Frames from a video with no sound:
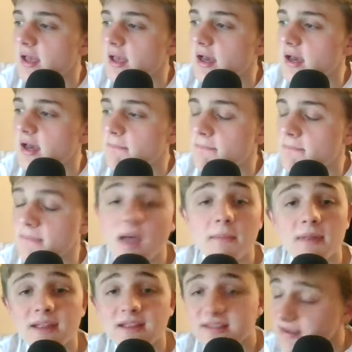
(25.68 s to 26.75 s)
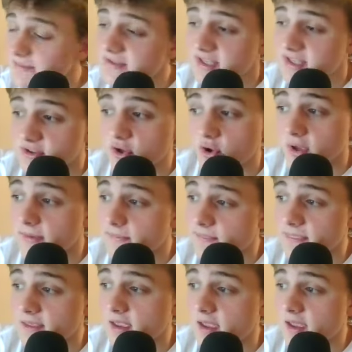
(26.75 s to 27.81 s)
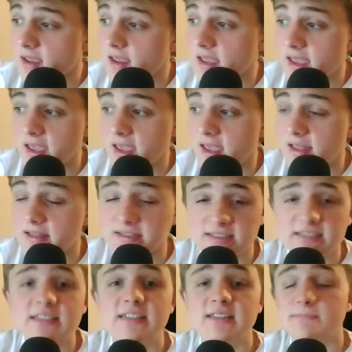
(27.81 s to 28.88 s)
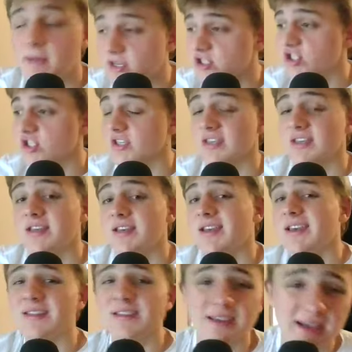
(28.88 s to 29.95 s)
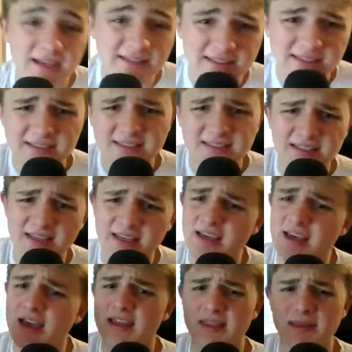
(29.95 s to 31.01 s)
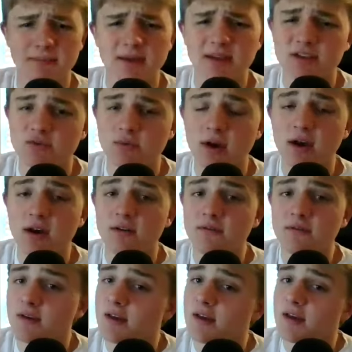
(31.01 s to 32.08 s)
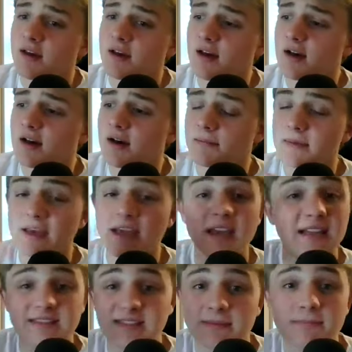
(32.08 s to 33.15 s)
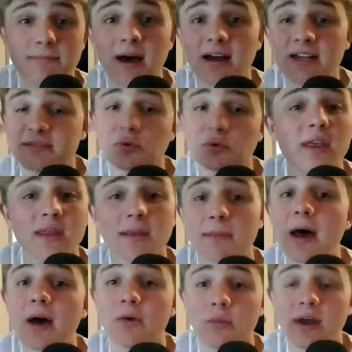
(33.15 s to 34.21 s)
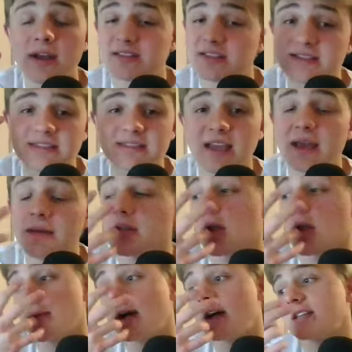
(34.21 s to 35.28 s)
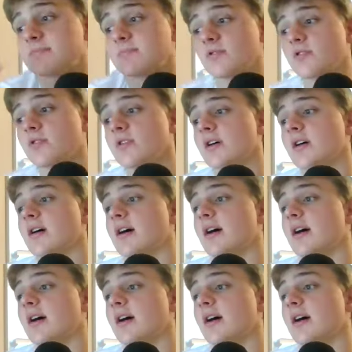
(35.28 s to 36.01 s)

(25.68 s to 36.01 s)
Uh, not many teams can do it and especially in the SEC and the Big 12, um, it's impossible. In the Mountain West, it's damn near impossible.